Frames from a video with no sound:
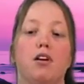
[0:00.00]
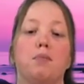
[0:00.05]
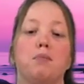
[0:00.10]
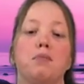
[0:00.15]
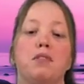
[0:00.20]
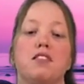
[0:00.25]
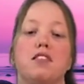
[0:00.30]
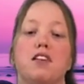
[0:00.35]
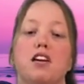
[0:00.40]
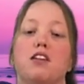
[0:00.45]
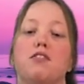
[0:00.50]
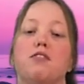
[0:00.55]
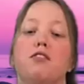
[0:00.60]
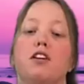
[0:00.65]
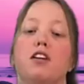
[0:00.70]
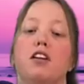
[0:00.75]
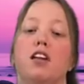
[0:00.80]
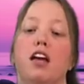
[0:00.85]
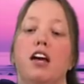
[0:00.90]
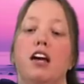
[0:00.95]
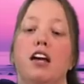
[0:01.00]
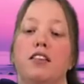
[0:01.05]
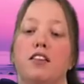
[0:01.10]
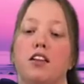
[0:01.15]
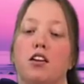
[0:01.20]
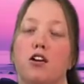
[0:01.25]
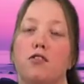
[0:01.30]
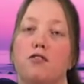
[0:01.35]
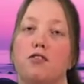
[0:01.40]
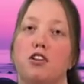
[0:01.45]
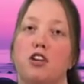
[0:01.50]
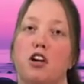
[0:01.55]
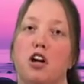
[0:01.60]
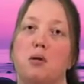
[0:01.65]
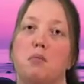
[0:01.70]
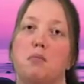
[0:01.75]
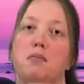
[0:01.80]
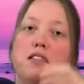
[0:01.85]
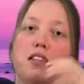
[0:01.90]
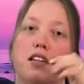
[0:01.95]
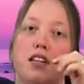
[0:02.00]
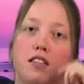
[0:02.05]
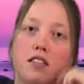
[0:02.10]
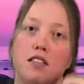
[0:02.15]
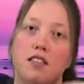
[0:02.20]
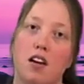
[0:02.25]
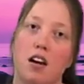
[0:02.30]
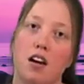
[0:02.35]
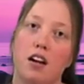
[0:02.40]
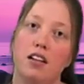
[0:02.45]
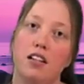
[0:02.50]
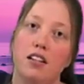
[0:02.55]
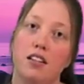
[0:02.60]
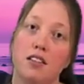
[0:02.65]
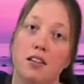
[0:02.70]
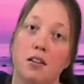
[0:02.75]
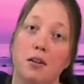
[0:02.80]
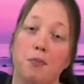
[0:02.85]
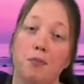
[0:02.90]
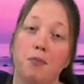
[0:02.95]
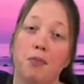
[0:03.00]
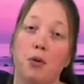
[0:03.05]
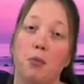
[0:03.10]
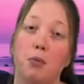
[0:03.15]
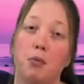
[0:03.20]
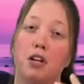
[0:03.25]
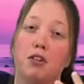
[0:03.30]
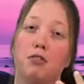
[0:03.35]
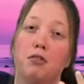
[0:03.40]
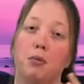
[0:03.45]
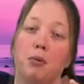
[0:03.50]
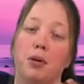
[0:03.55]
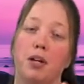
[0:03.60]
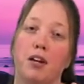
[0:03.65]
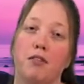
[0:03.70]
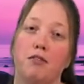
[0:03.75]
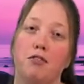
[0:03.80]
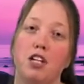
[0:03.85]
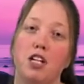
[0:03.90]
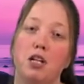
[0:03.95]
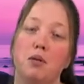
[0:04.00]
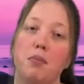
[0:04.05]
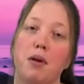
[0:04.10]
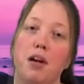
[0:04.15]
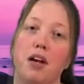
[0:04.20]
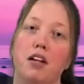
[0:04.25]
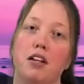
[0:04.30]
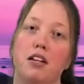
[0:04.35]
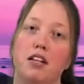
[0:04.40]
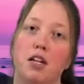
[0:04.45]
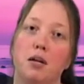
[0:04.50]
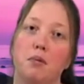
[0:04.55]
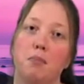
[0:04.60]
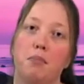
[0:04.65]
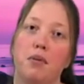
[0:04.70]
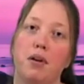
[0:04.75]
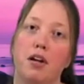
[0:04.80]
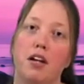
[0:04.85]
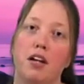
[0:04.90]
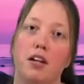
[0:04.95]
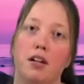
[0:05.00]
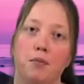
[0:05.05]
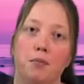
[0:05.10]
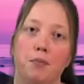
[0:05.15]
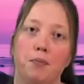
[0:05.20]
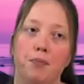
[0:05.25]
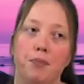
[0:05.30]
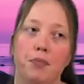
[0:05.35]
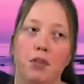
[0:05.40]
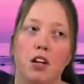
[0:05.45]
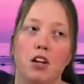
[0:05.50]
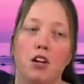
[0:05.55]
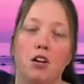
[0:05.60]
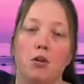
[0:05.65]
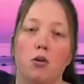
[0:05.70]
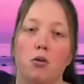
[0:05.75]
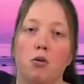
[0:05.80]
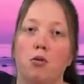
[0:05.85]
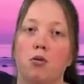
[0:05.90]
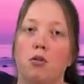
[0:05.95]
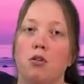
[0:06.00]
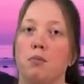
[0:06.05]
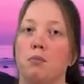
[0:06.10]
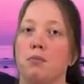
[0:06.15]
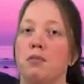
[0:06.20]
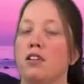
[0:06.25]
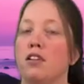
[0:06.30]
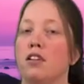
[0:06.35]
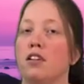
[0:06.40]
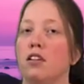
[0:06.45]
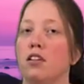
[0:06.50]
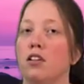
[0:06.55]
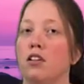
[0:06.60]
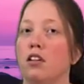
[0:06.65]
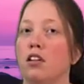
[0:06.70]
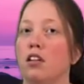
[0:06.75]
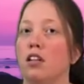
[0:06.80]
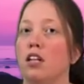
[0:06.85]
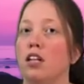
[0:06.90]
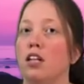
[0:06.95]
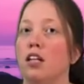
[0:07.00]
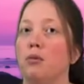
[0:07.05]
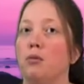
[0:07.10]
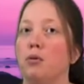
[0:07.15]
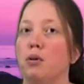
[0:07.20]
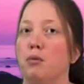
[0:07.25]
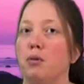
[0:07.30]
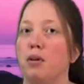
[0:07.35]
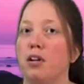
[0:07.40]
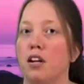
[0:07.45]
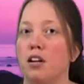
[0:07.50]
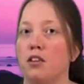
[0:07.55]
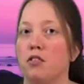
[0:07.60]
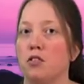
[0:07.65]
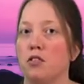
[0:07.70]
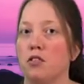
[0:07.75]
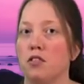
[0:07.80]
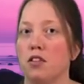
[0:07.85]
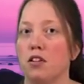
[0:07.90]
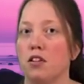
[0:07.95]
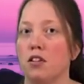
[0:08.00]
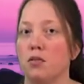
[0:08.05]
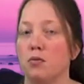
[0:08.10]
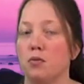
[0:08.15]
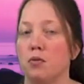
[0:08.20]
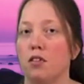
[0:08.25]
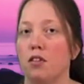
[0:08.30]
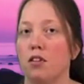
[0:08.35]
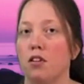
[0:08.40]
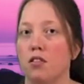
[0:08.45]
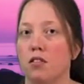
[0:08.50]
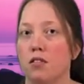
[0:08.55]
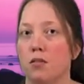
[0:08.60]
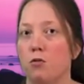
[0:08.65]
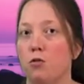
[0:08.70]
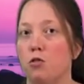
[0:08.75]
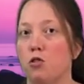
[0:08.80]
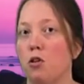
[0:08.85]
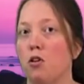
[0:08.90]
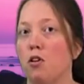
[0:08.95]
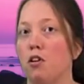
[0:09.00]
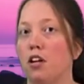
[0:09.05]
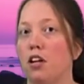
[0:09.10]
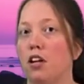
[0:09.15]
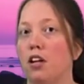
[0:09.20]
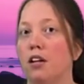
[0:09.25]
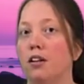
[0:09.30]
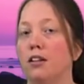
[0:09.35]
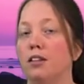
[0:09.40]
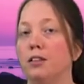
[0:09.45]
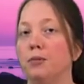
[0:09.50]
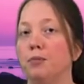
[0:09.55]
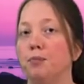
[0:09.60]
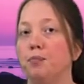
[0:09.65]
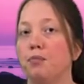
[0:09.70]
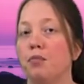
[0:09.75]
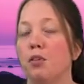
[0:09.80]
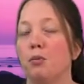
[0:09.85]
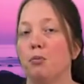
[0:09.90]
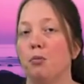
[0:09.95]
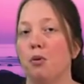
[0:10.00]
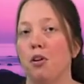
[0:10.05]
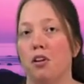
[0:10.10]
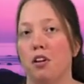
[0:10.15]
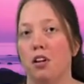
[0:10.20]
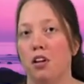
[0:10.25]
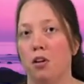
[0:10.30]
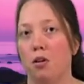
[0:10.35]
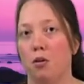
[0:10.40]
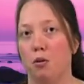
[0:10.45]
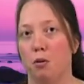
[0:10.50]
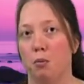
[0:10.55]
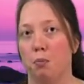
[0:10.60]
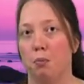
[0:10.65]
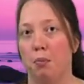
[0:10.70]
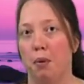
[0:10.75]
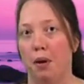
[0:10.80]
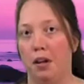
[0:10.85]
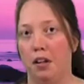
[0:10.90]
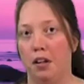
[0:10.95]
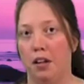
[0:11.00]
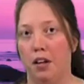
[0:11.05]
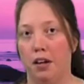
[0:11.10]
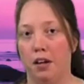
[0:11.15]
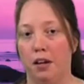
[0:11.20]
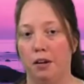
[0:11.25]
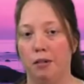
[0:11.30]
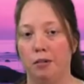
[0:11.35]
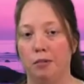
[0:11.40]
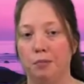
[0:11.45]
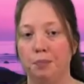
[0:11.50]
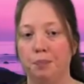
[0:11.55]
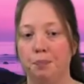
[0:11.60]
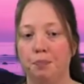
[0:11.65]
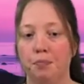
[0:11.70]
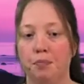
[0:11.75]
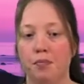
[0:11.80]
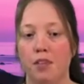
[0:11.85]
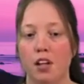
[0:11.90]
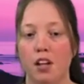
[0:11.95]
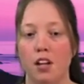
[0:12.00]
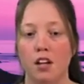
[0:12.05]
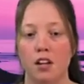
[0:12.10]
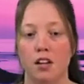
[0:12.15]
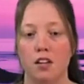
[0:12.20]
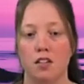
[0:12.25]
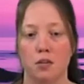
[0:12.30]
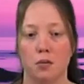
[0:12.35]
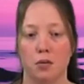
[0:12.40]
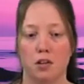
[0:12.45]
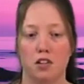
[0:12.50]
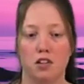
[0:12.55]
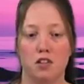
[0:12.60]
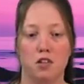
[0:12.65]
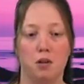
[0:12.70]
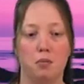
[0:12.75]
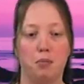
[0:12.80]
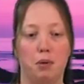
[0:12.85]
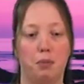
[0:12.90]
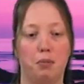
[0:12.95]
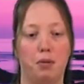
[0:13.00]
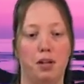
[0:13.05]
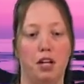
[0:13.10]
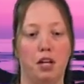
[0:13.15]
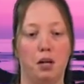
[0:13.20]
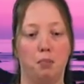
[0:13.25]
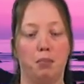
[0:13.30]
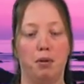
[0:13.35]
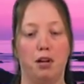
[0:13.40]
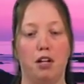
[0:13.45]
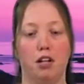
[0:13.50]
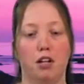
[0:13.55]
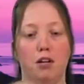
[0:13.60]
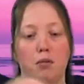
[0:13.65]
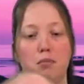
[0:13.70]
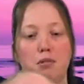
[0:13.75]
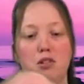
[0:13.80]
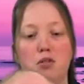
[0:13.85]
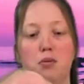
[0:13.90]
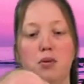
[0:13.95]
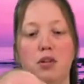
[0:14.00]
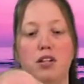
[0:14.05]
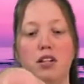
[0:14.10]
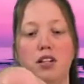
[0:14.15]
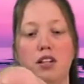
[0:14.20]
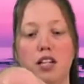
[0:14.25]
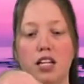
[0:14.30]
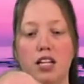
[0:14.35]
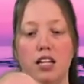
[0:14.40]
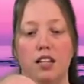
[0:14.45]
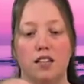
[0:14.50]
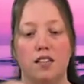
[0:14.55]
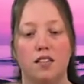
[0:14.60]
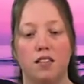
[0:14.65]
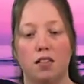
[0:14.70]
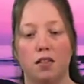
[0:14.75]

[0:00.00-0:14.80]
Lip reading: outside of our leg, that oftentimes gets tight whenever we have knee pain, hip pain, or particularly when we exercise with lots of jogging, running, or biking. So we're going to start by getting a pillow between the knees,